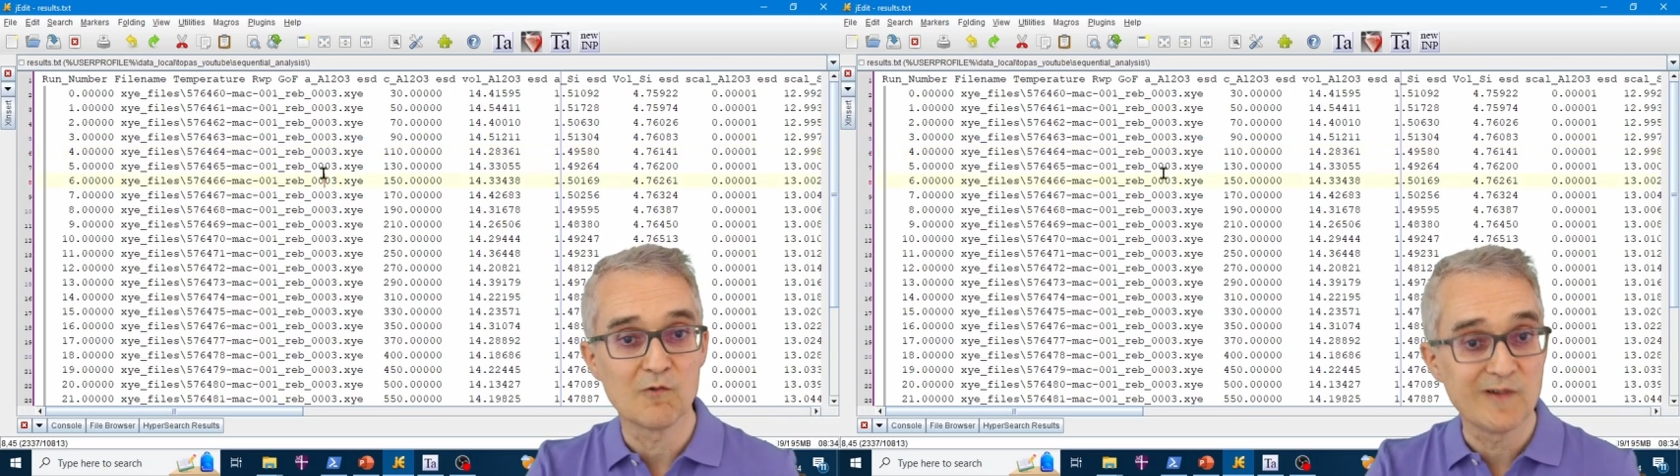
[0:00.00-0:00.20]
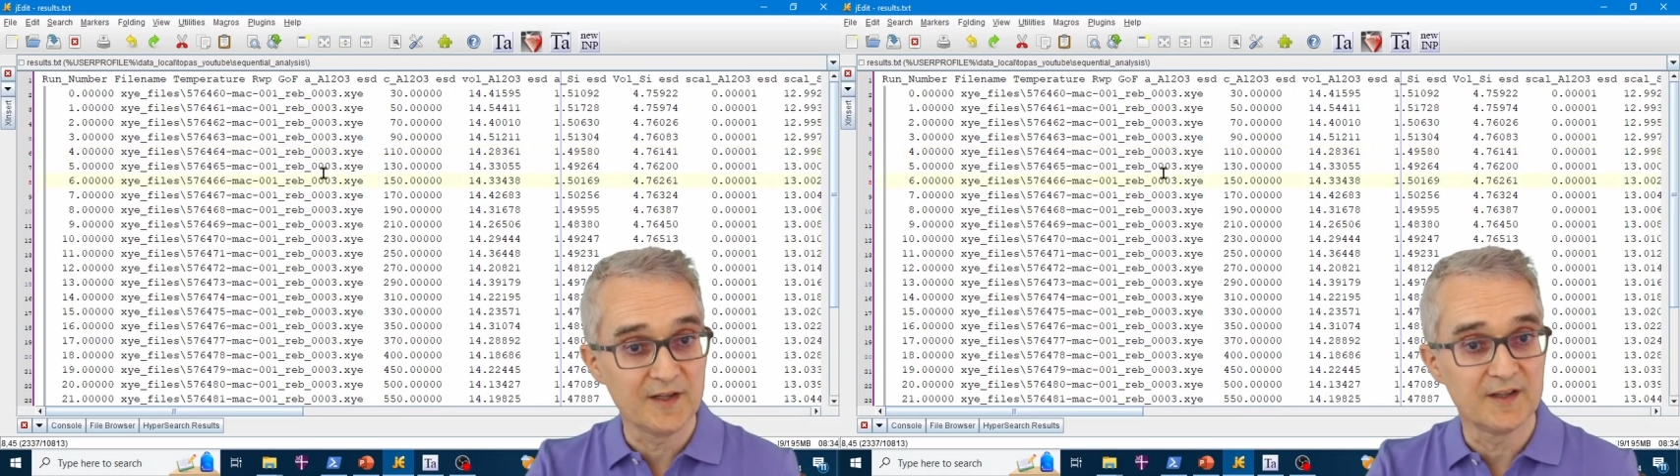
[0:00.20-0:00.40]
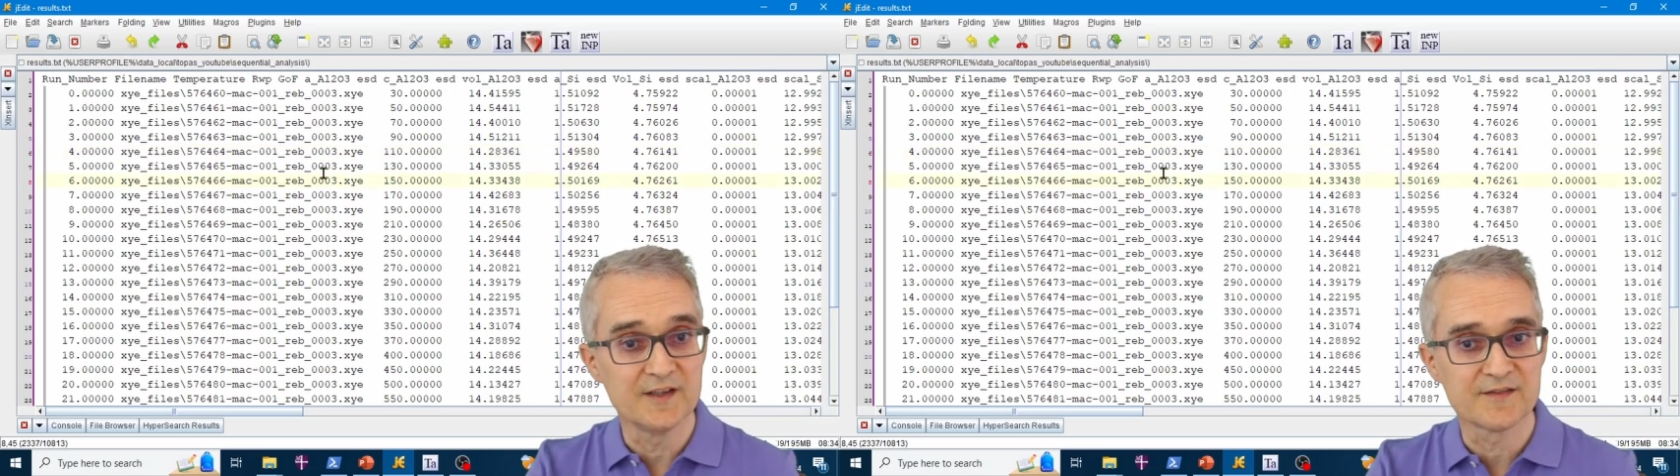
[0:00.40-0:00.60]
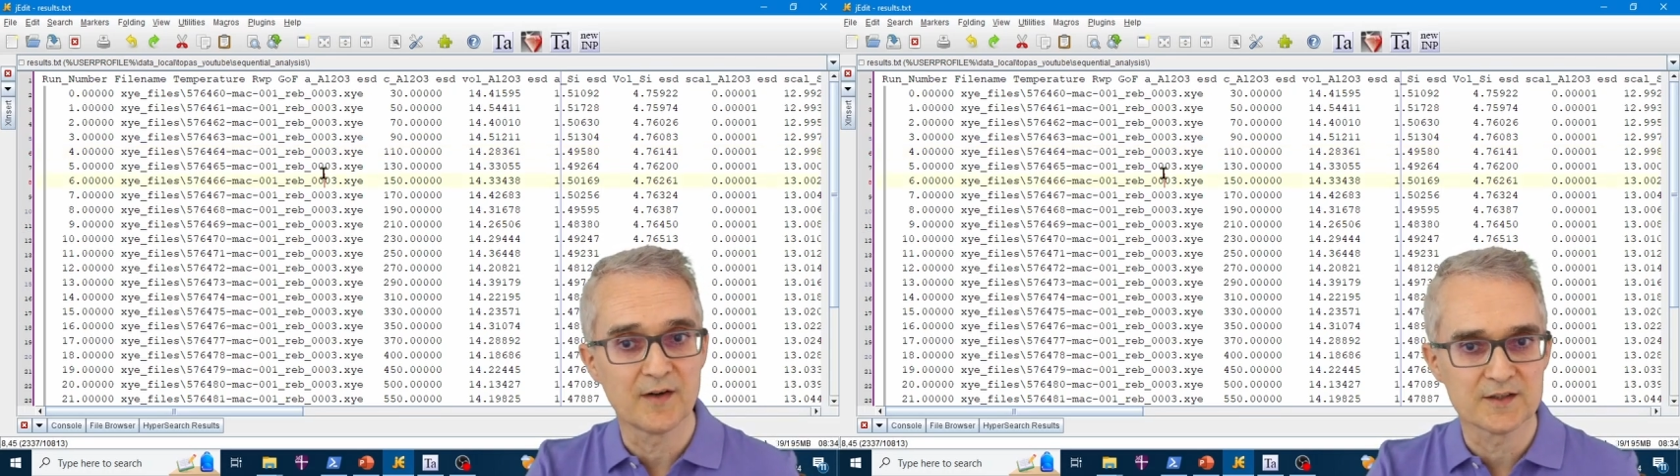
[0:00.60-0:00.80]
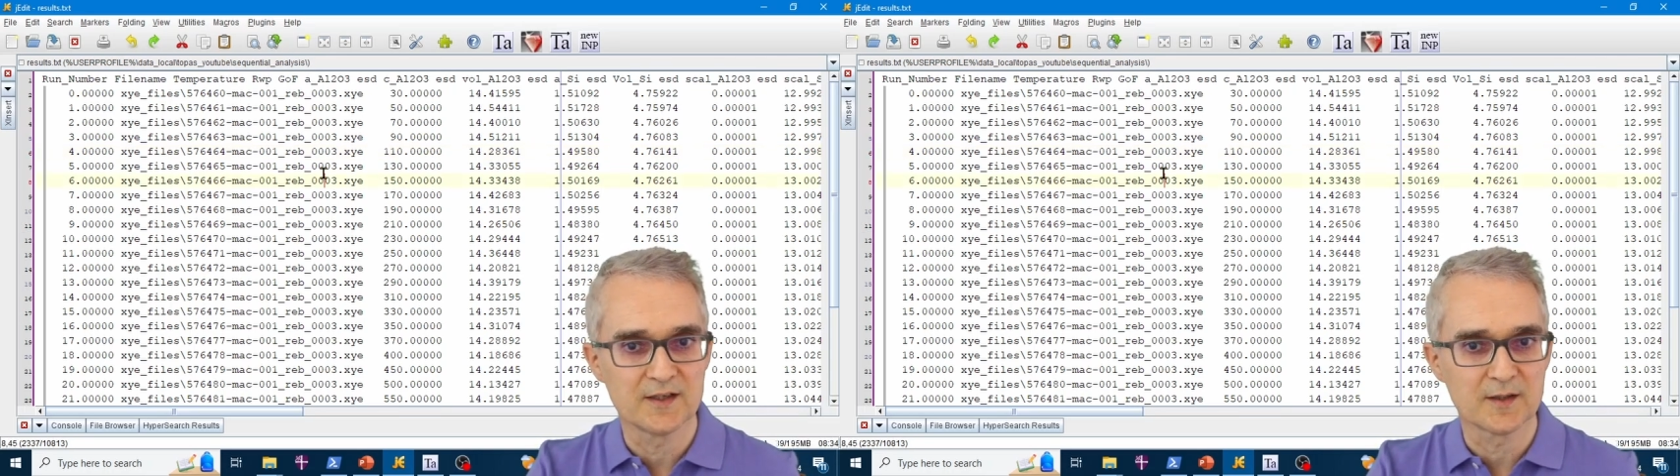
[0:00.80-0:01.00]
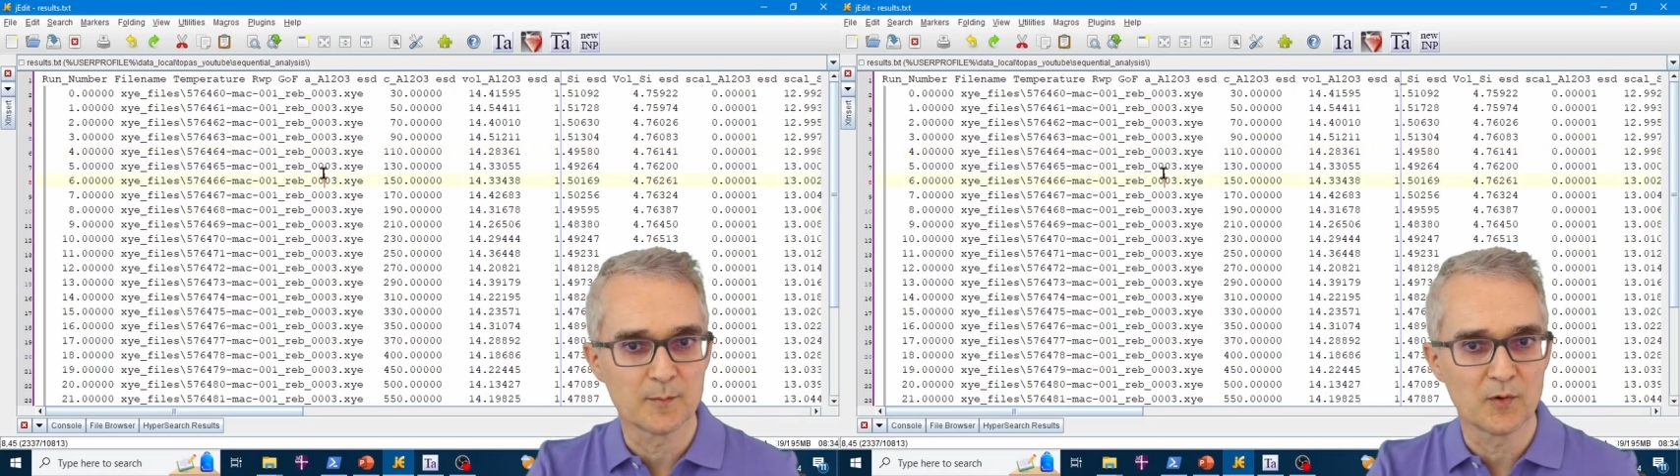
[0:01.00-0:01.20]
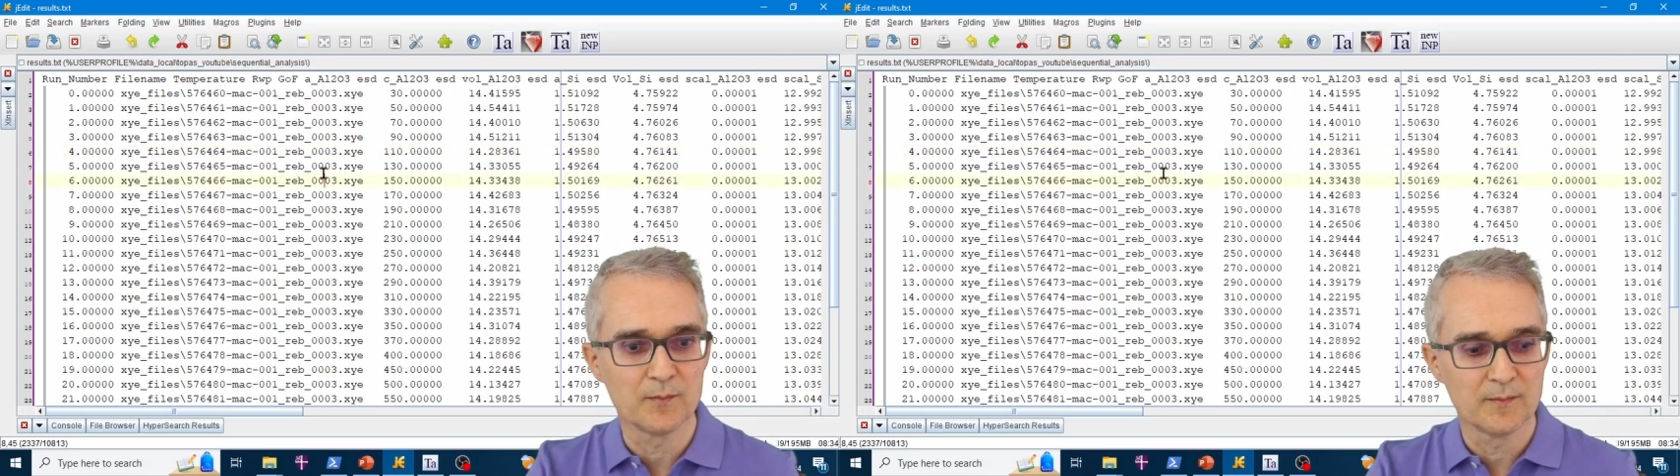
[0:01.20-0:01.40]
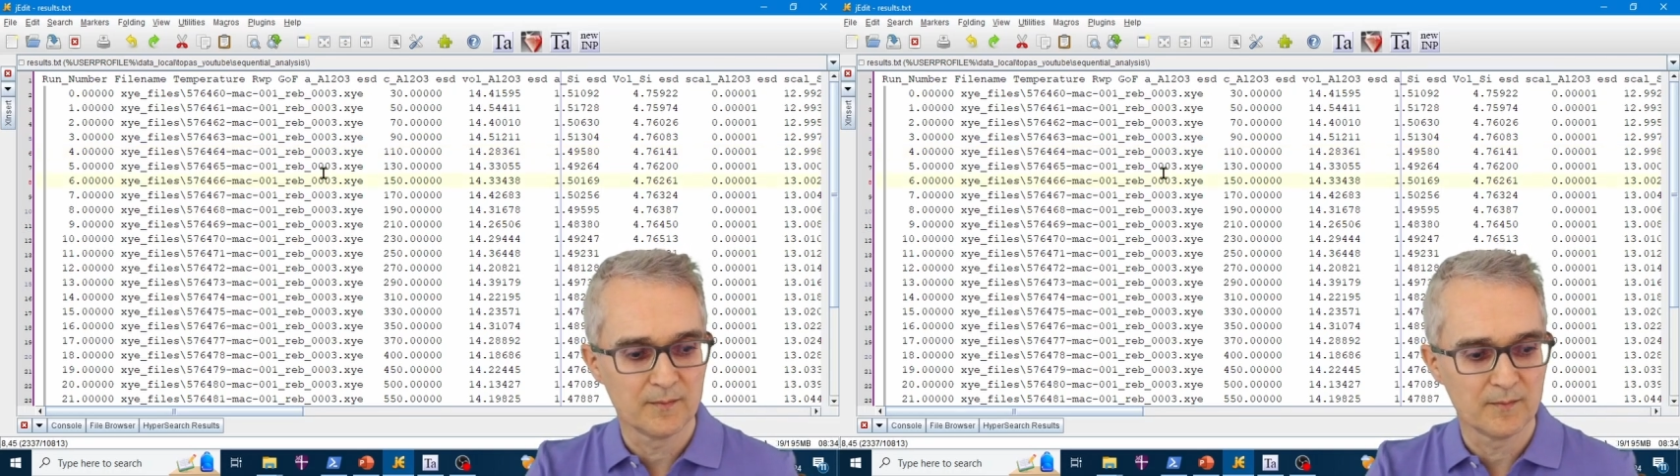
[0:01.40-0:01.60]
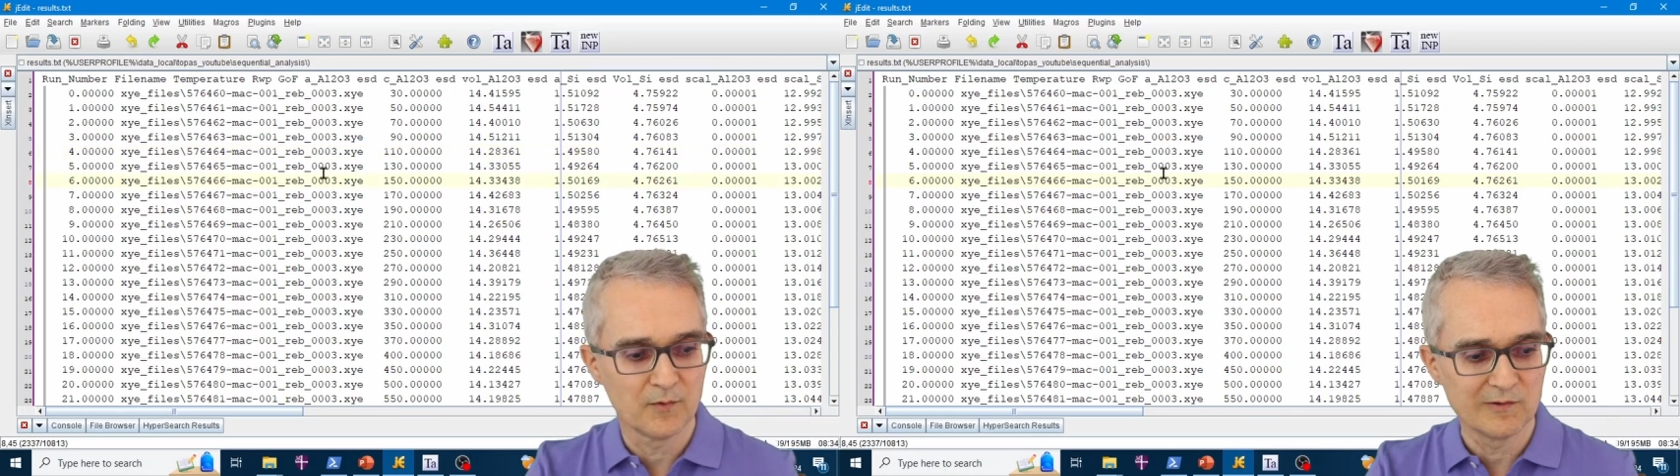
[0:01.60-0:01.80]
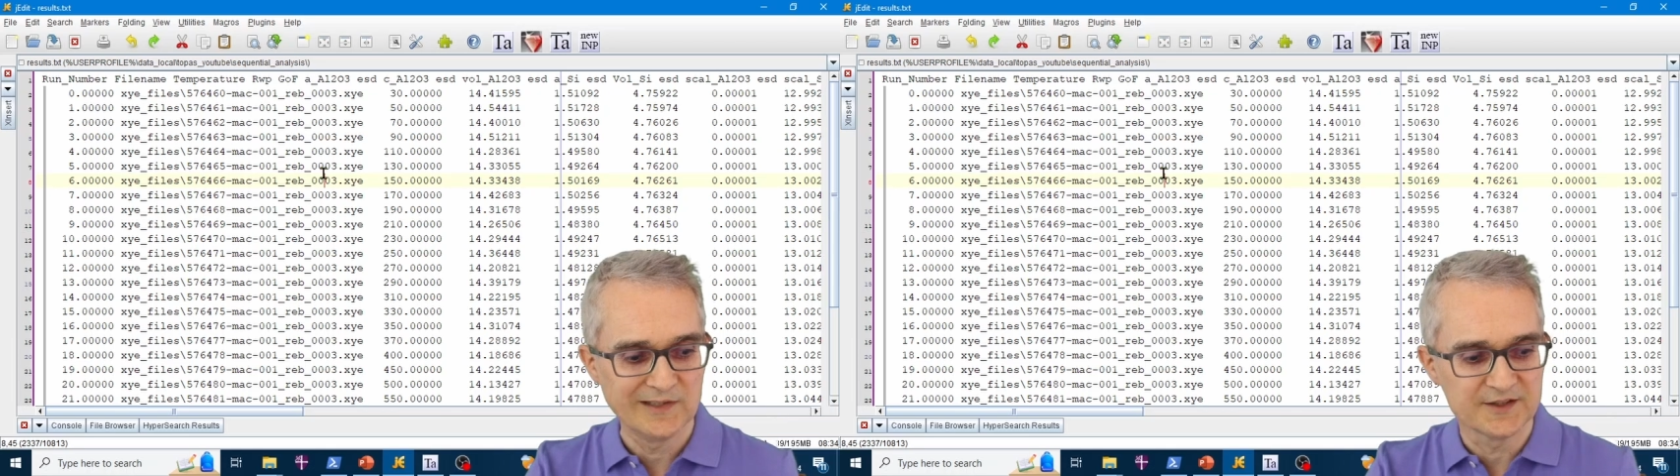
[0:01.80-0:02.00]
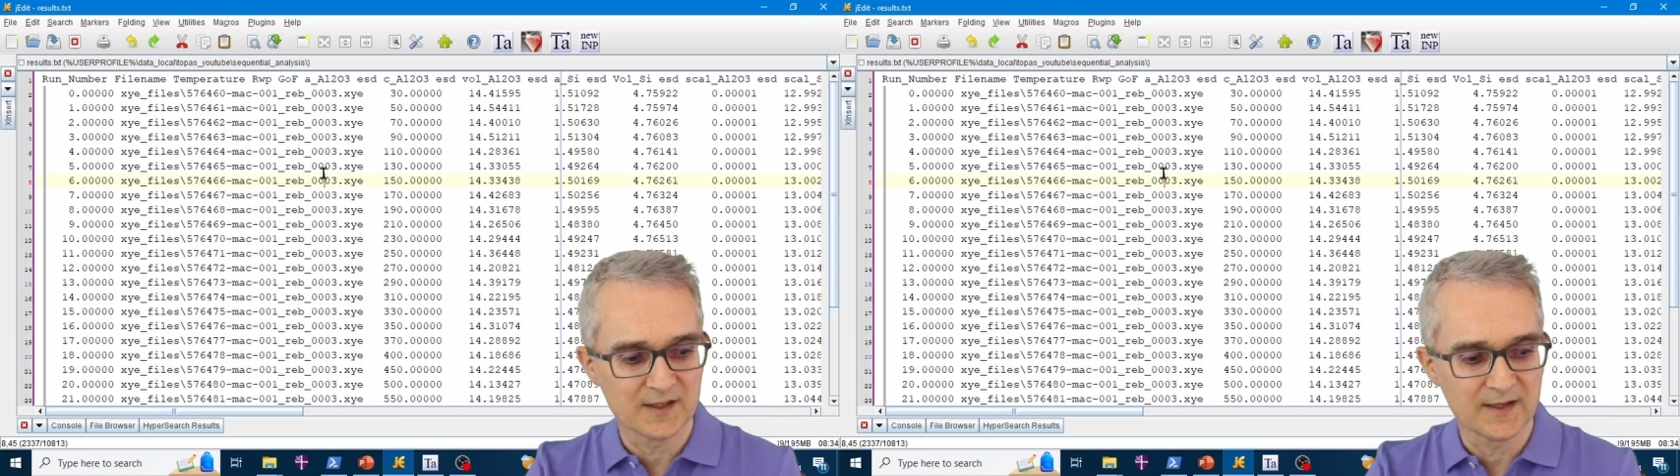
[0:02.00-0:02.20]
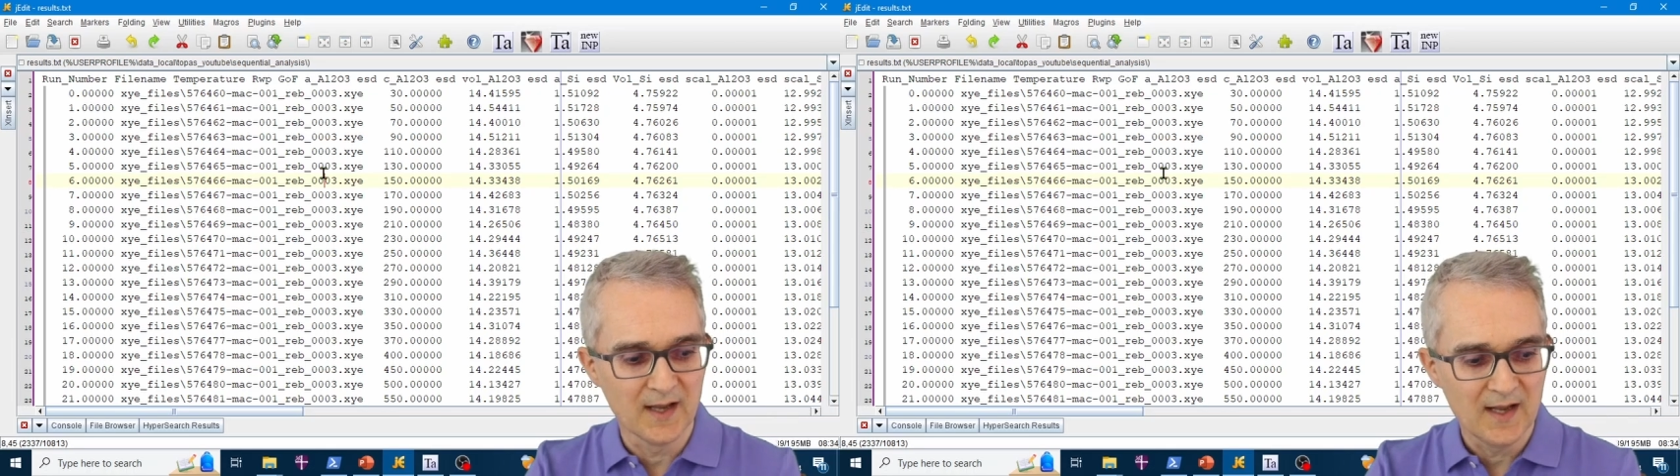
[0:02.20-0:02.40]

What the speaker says: read these files a little bit more easily.